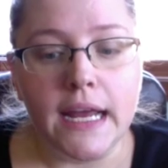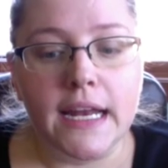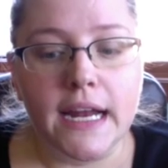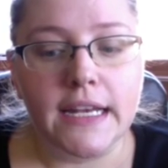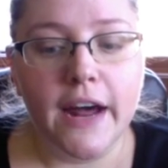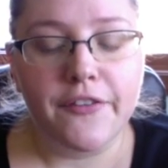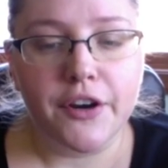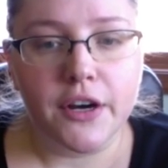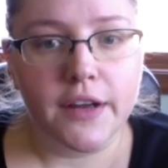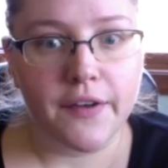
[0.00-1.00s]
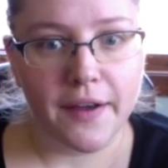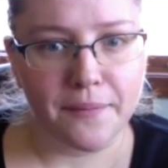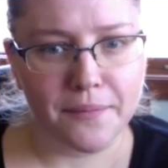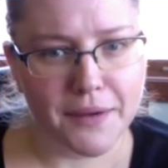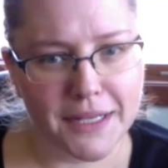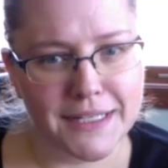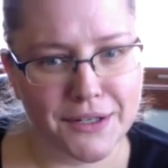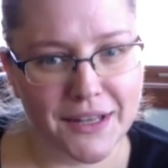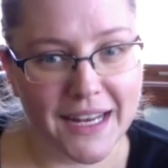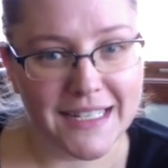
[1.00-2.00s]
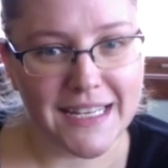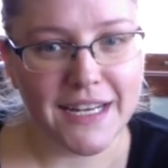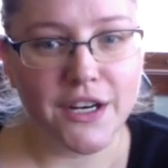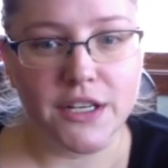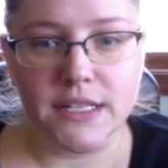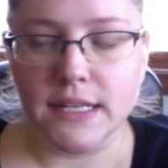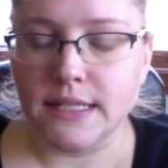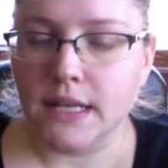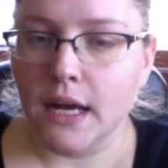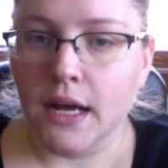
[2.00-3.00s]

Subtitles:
and I never, if I consider like tiers, it's